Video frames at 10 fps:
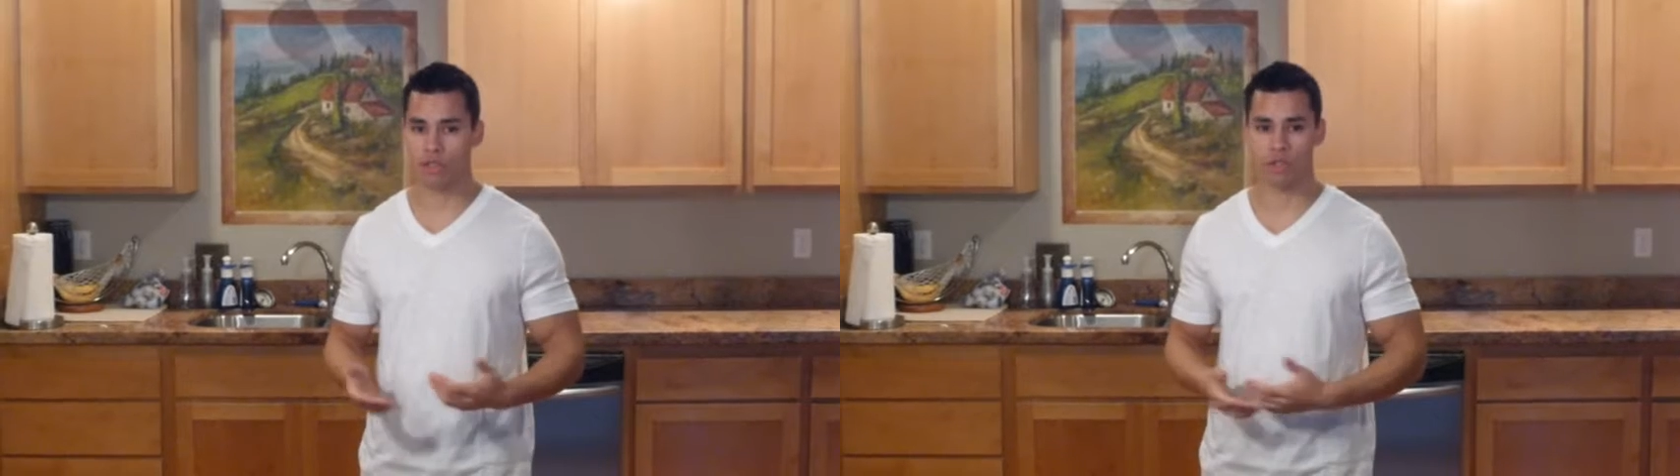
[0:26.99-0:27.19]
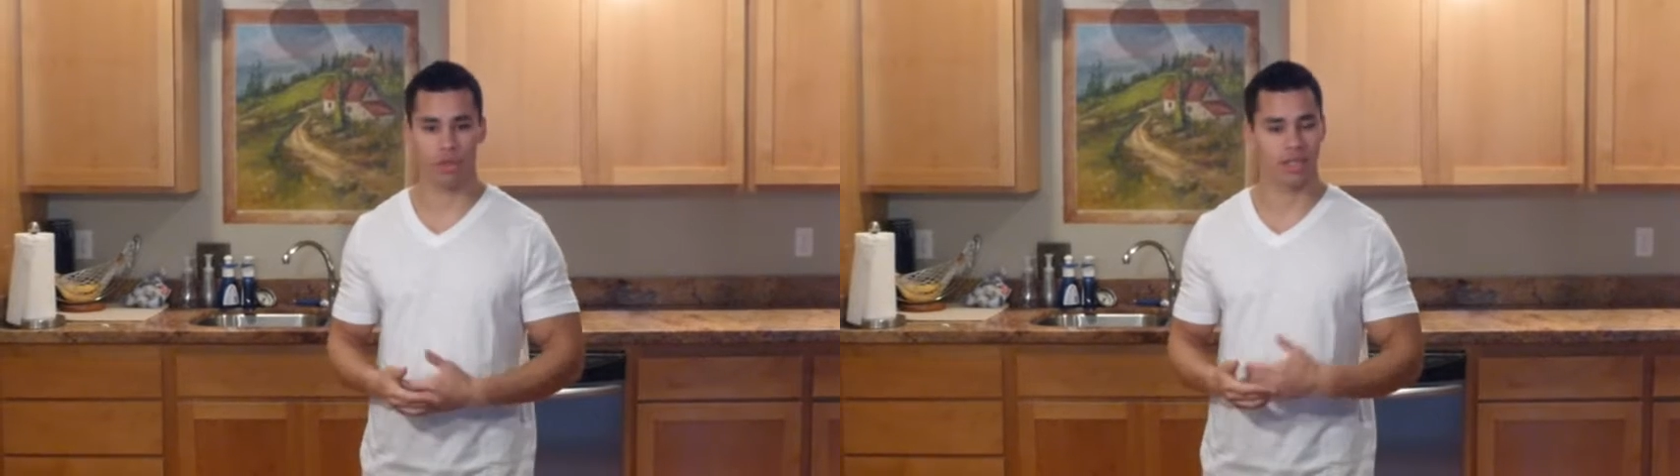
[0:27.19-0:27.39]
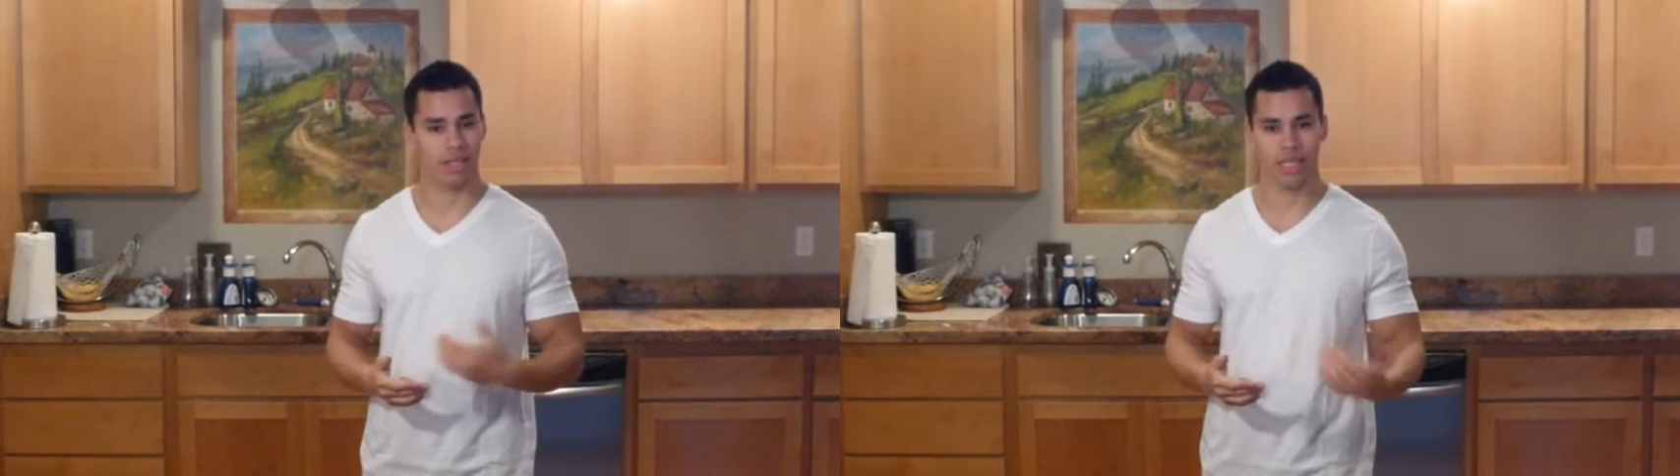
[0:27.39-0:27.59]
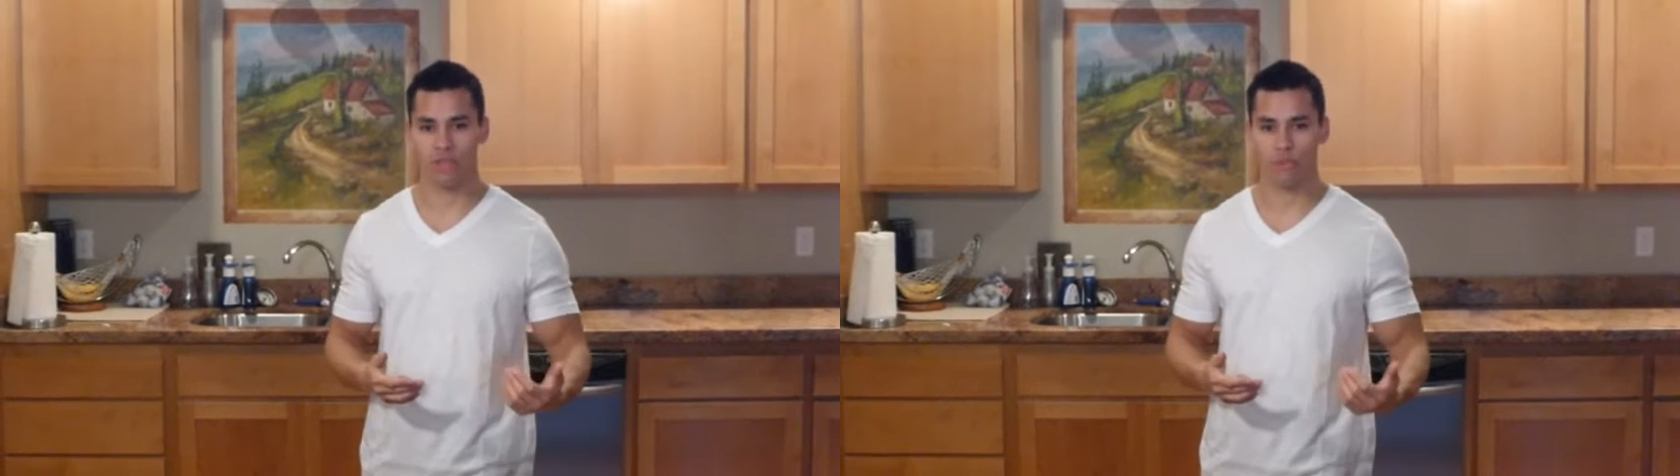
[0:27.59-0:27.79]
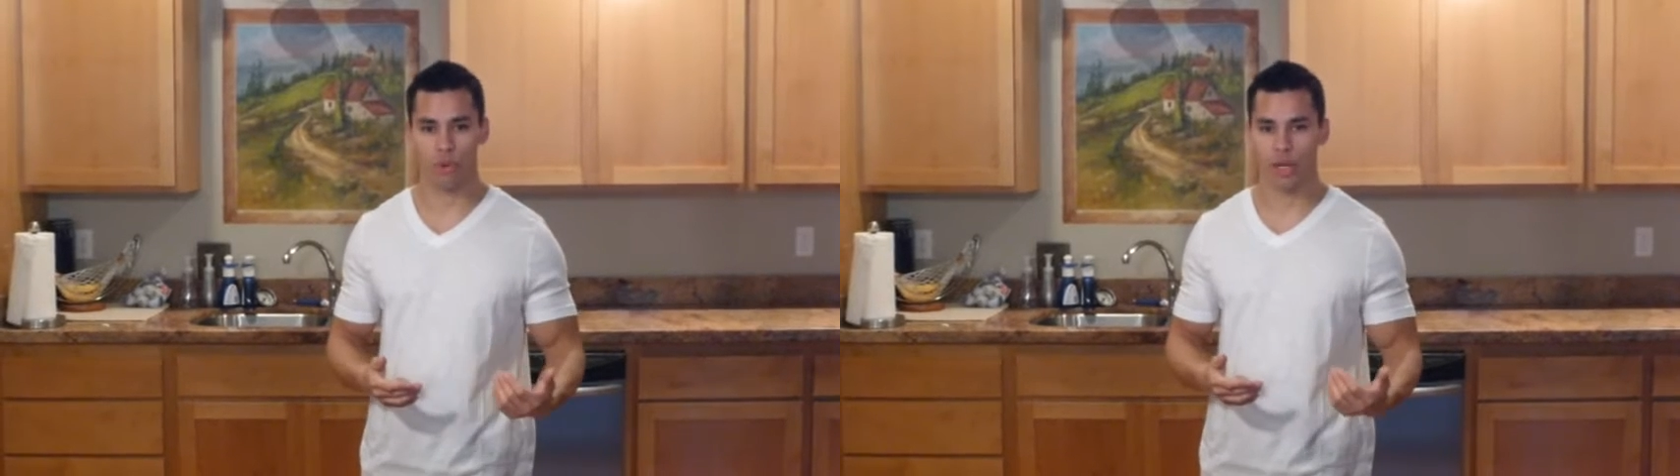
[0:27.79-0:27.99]
so it's at
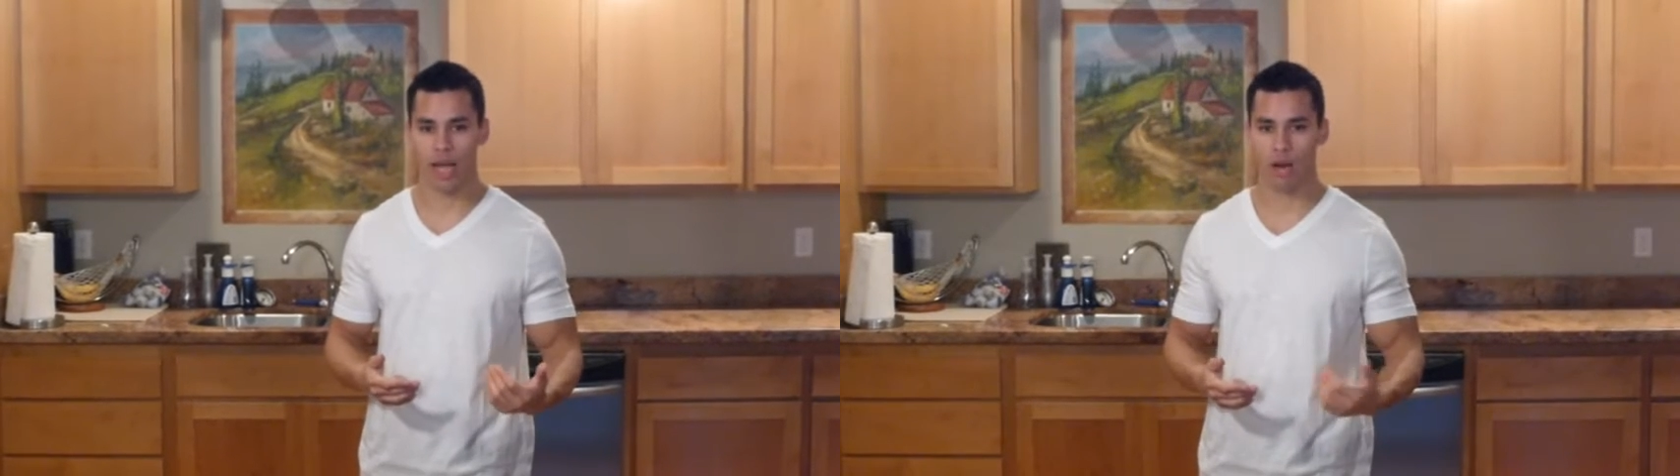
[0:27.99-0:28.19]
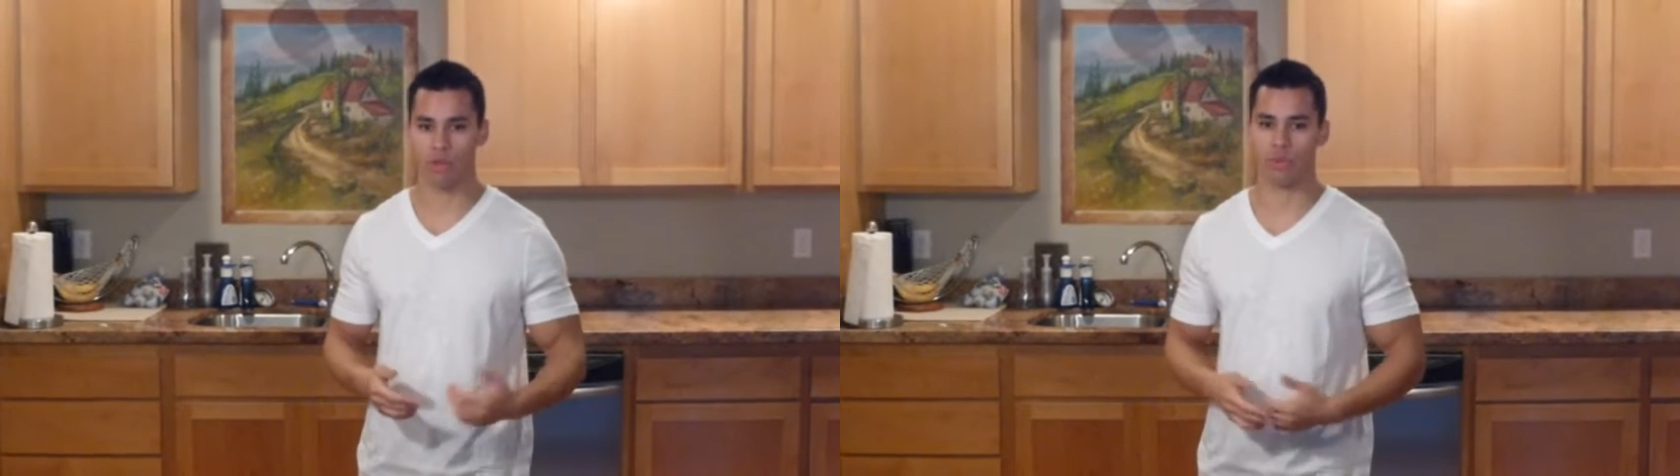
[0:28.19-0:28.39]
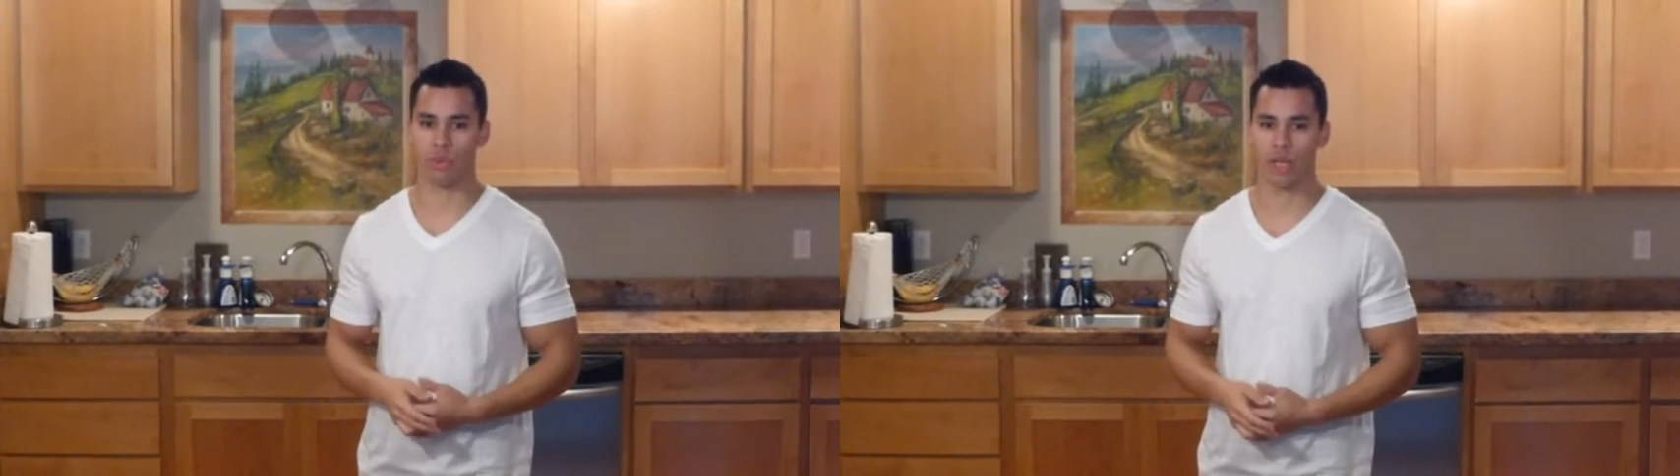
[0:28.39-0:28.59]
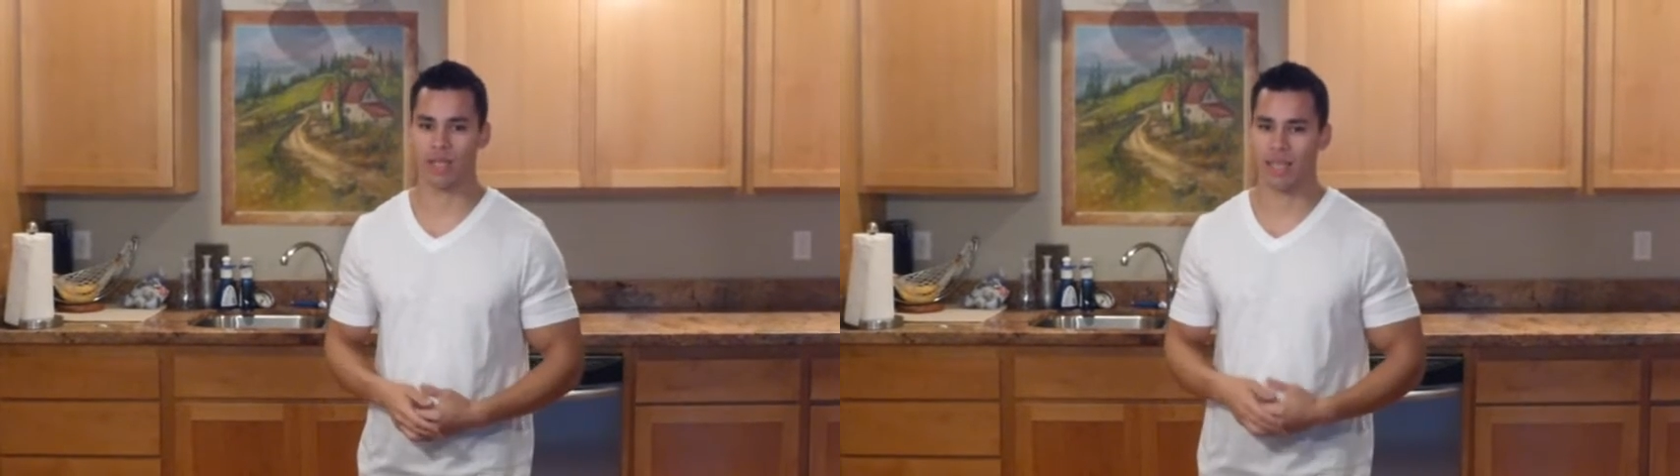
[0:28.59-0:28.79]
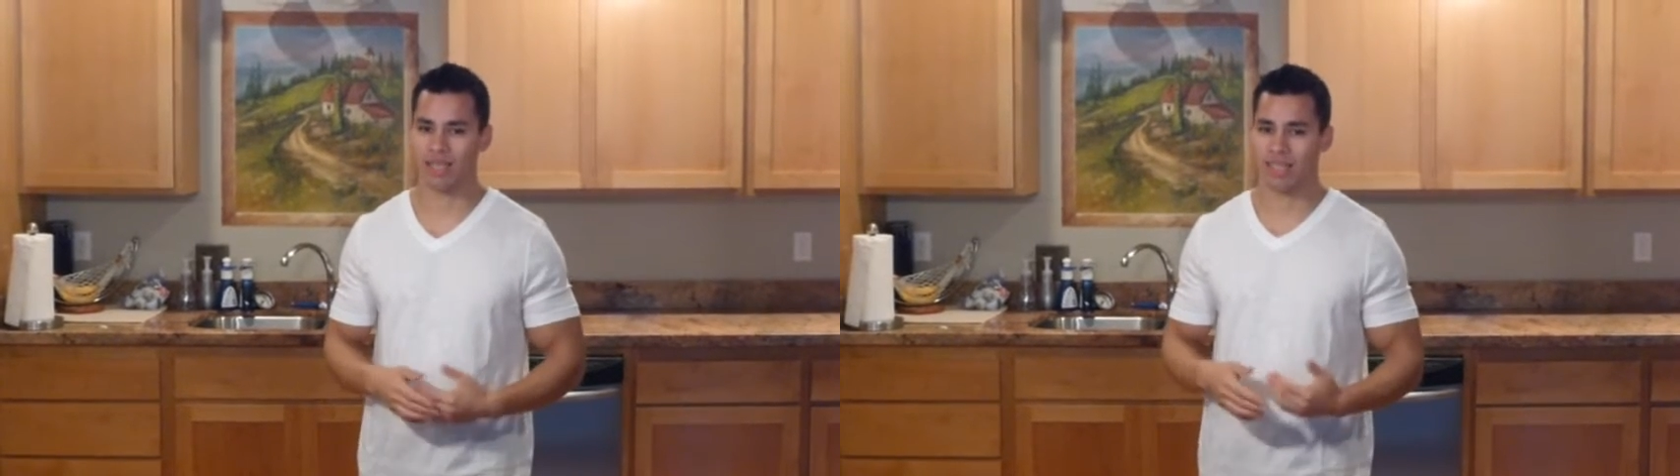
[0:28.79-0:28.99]
least 40 hours a week,